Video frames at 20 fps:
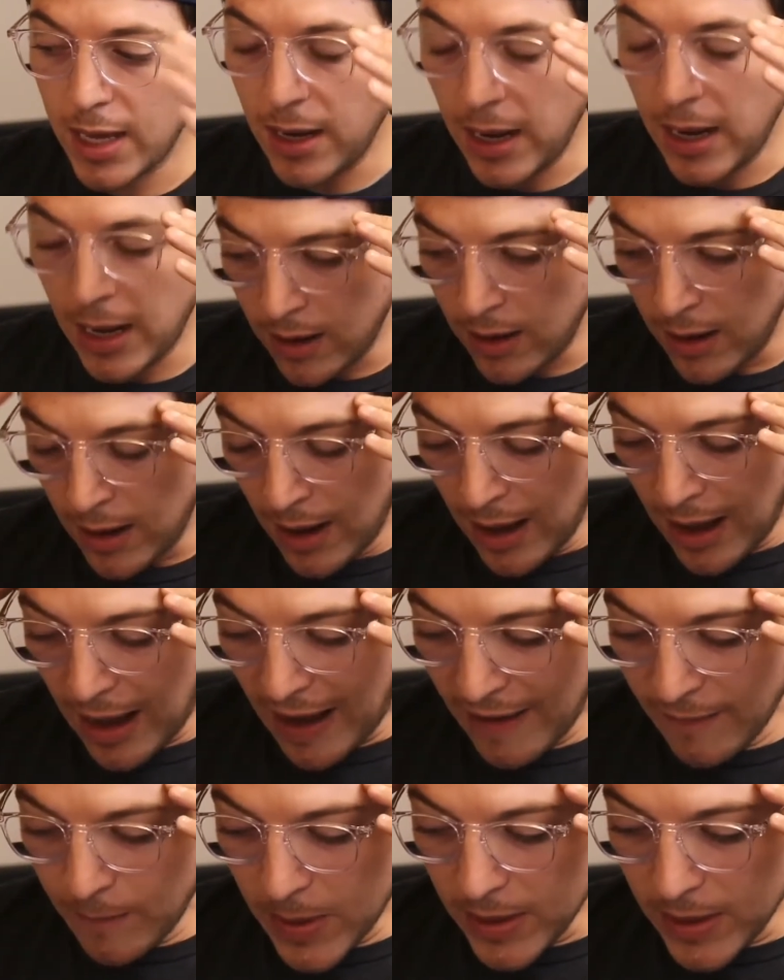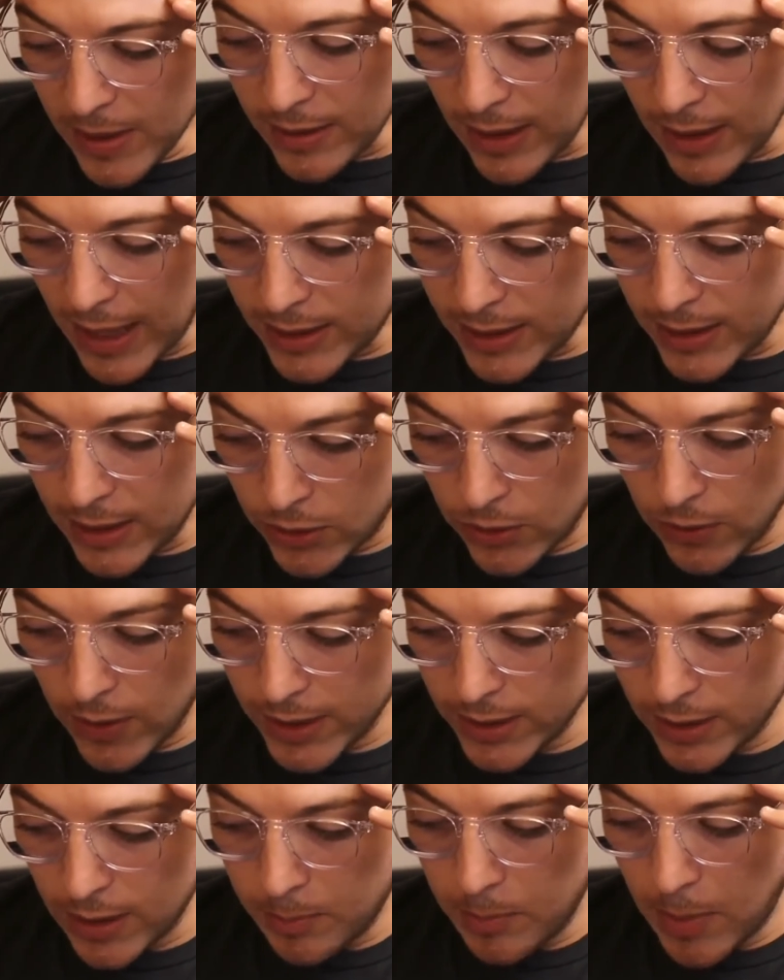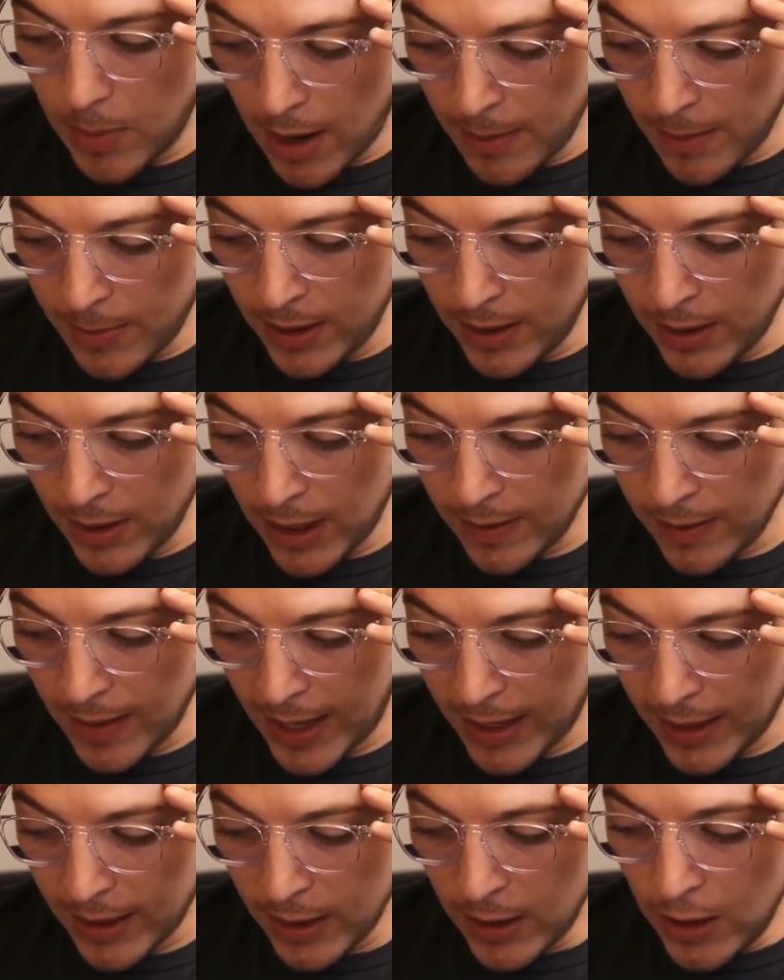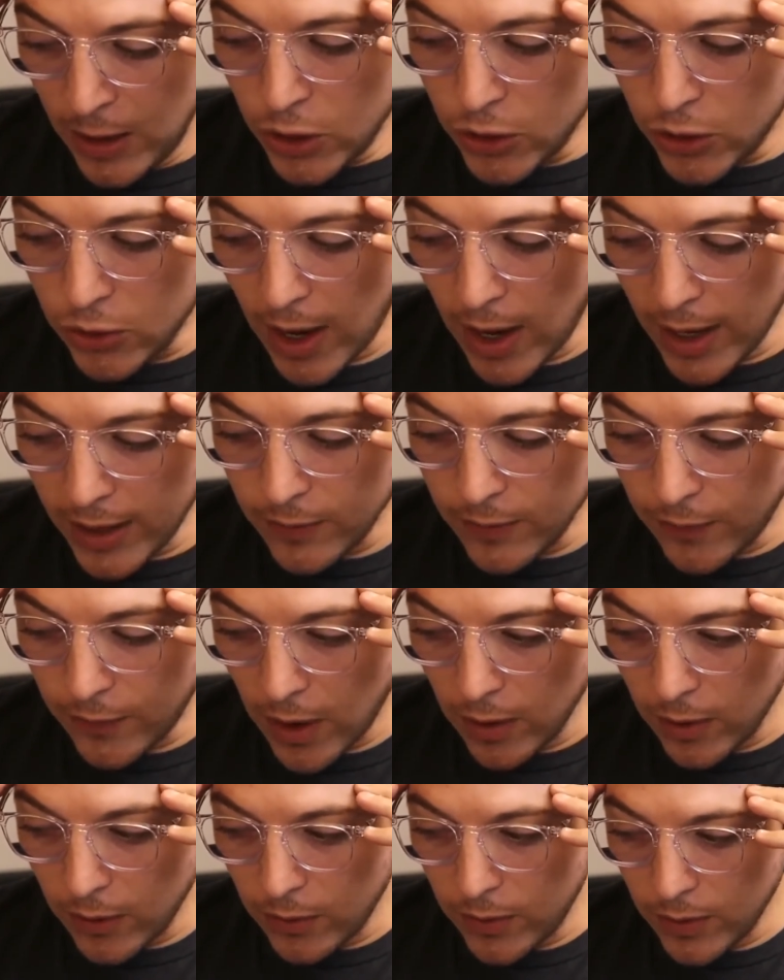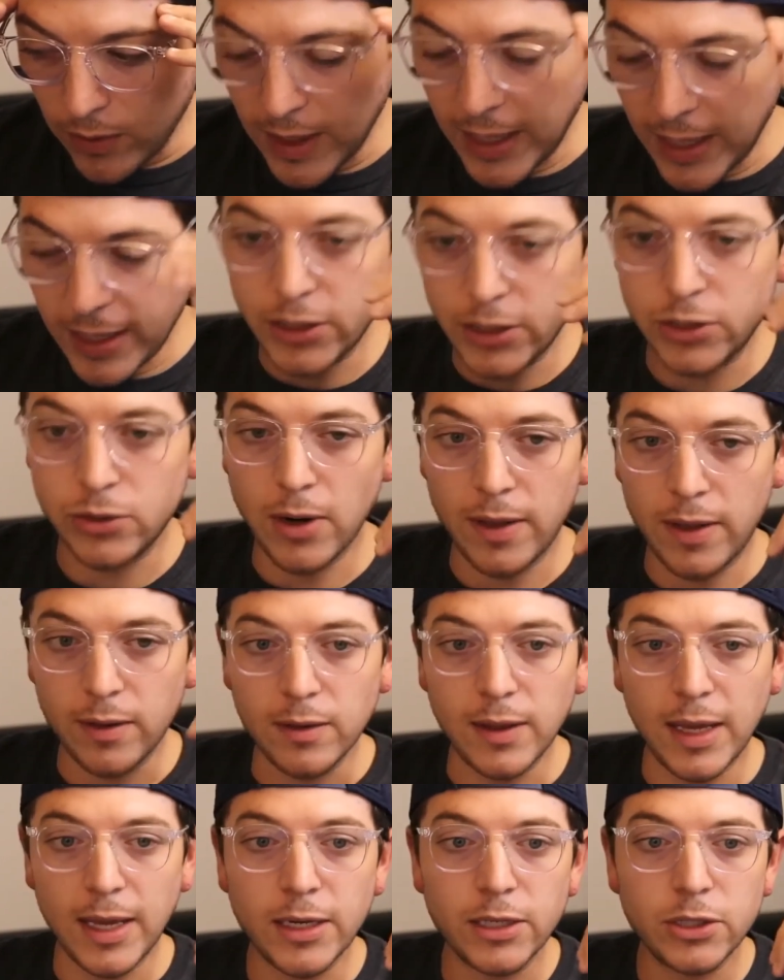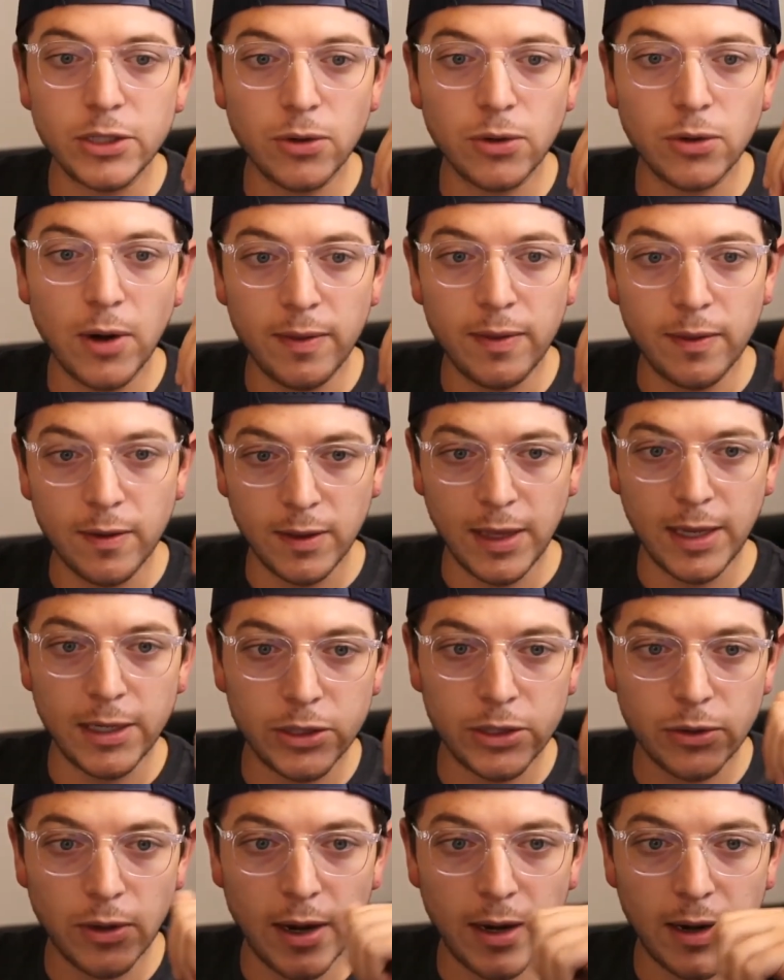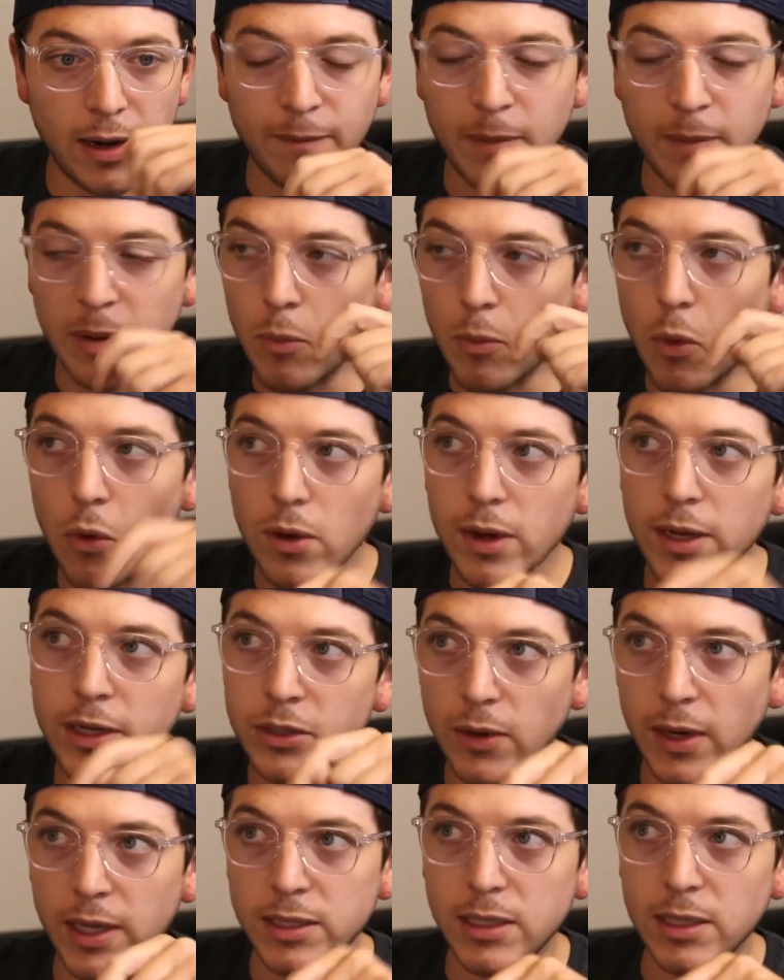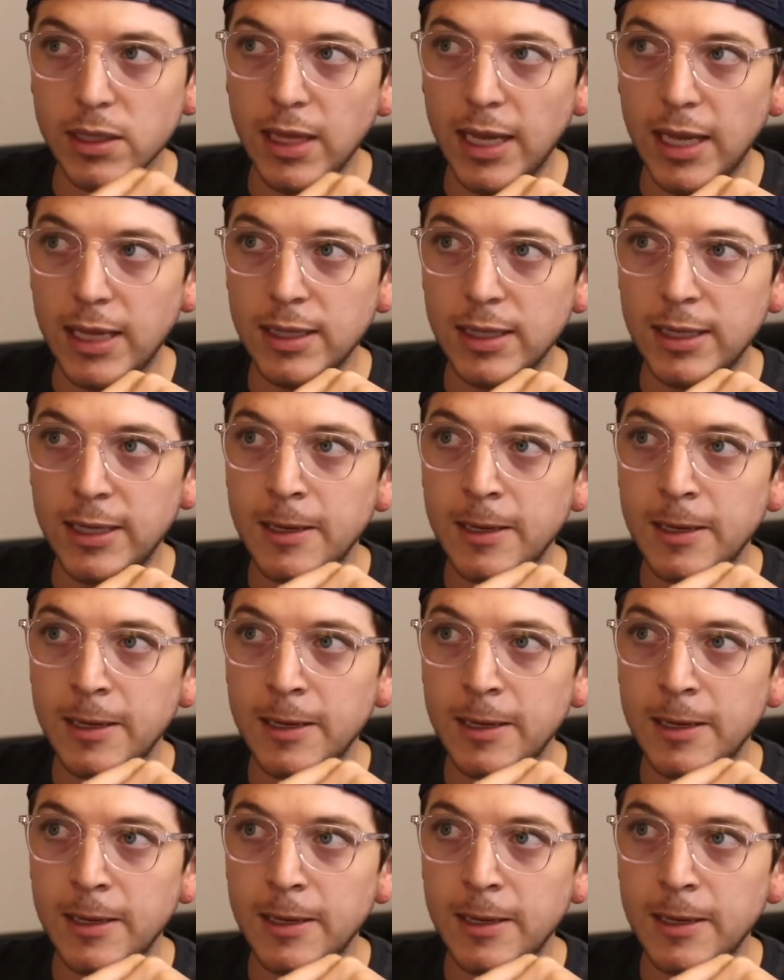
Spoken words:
And I've been less interested, Bobby, in like trying to follow the latest trend. I've been more interested lately